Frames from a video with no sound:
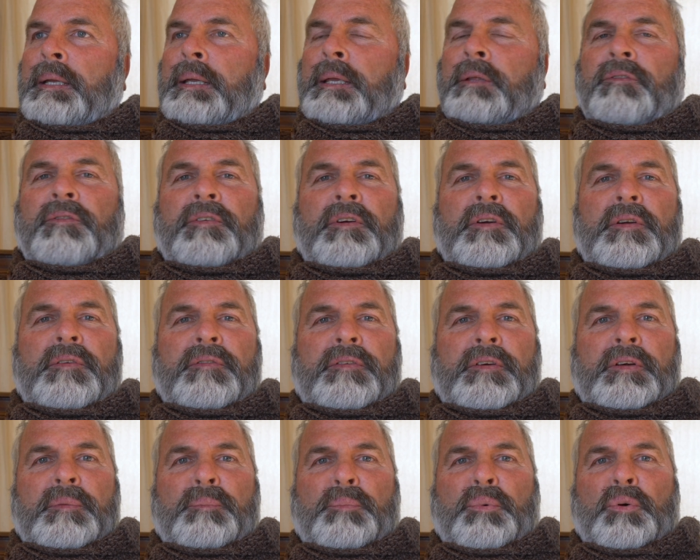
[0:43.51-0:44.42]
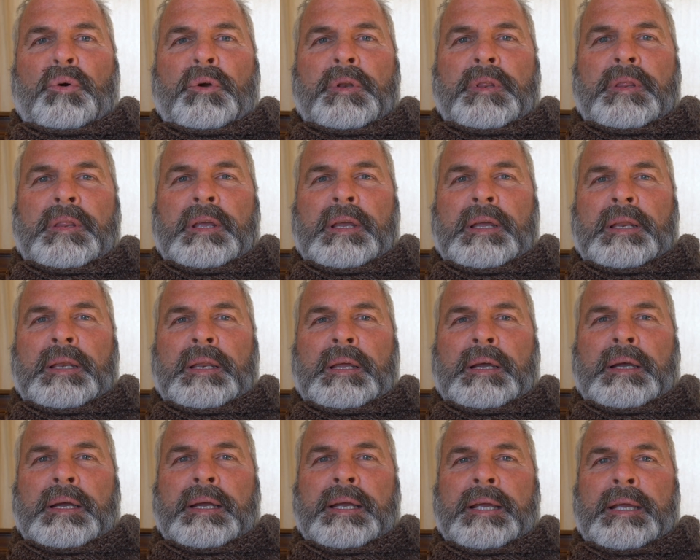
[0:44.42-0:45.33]
It's very, very important that
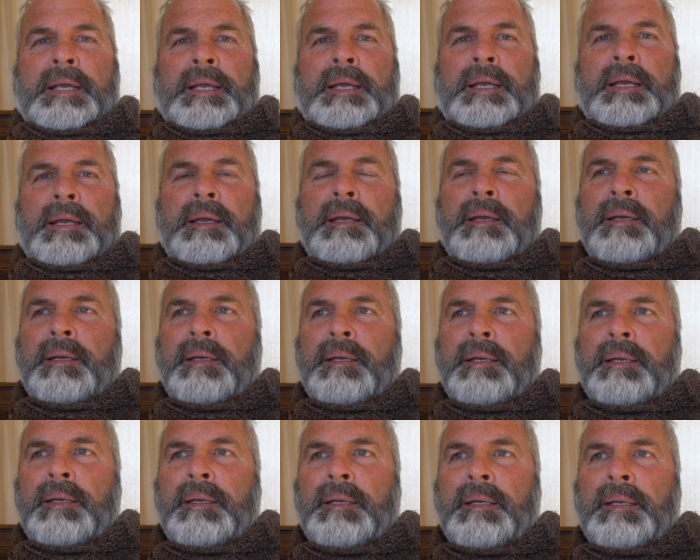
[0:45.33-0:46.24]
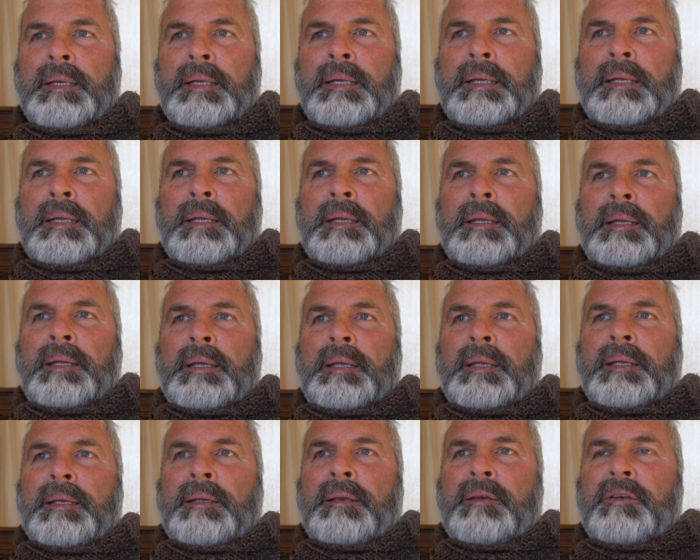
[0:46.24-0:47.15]
I
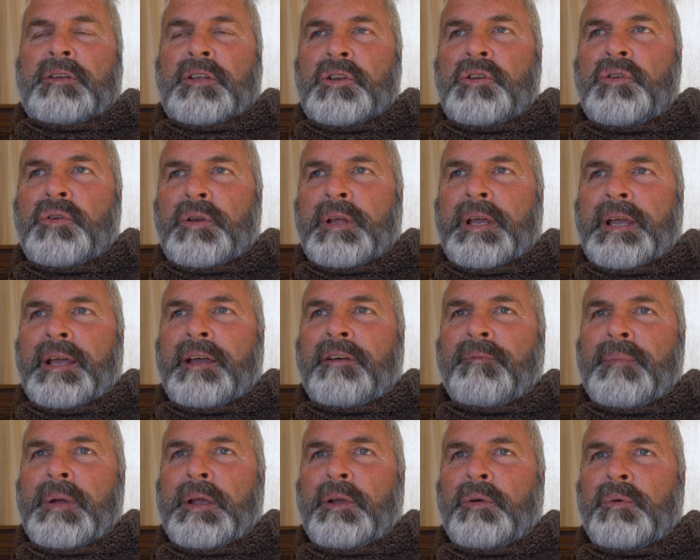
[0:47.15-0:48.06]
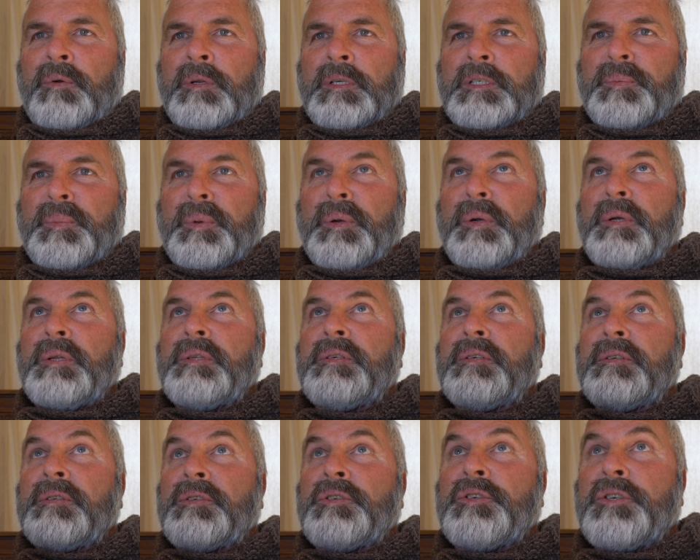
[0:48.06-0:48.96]
continue to have my own
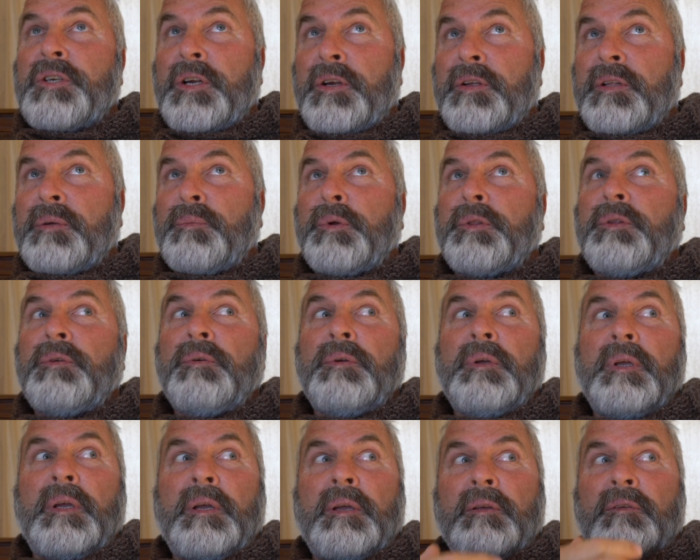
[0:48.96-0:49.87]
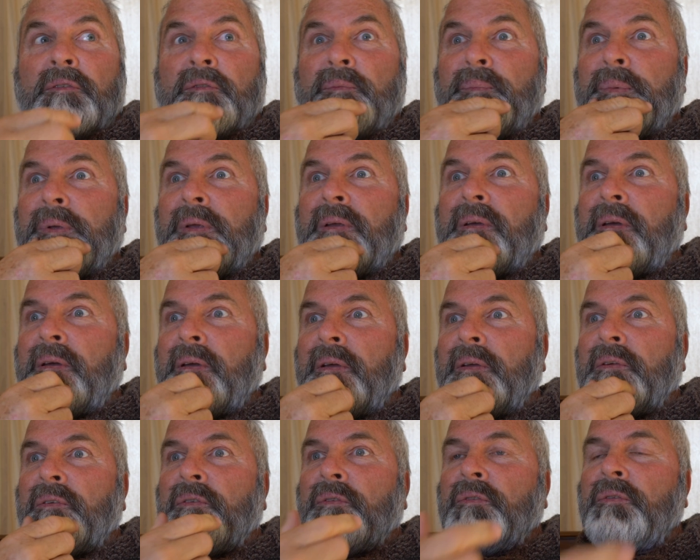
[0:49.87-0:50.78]
experiences and share them with you guys,
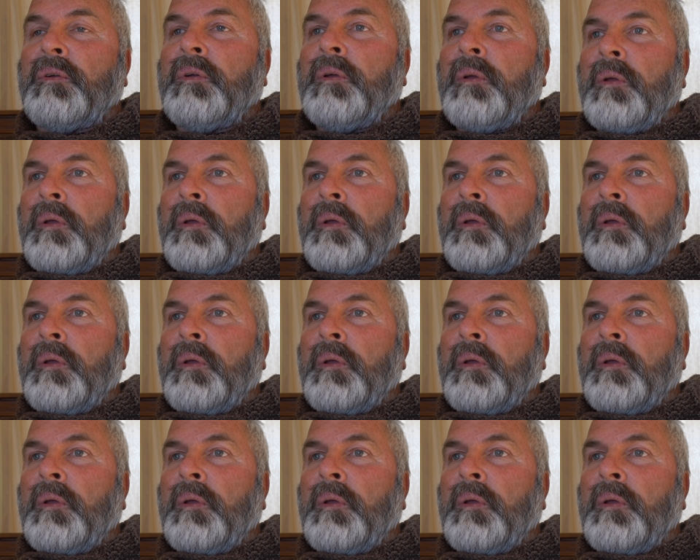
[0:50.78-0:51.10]
because